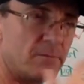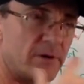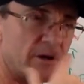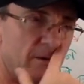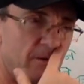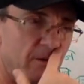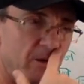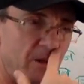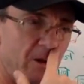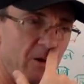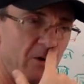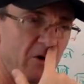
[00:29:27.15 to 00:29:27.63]

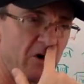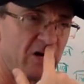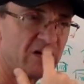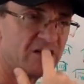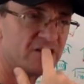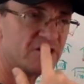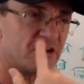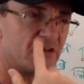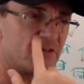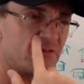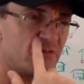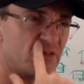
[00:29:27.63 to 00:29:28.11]
Below
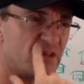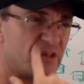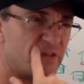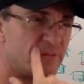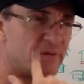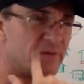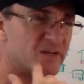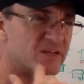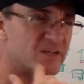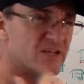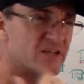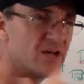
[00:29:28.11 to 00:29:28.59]
100
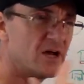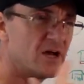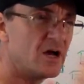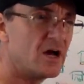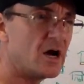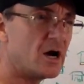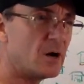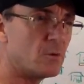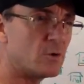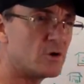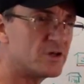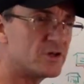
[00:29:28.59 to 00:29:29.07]
feedbacks.
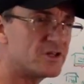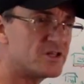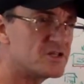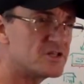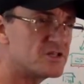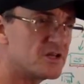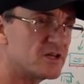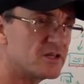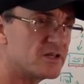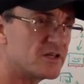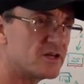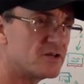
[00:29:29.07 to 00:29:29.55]
What is
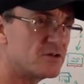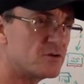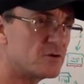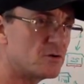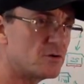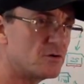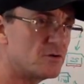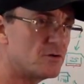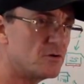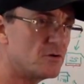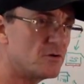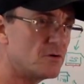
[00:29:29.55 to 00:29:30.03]
that I
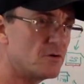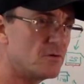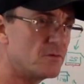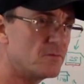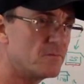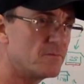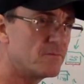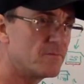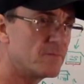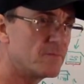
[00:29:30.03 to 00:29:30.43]
told you?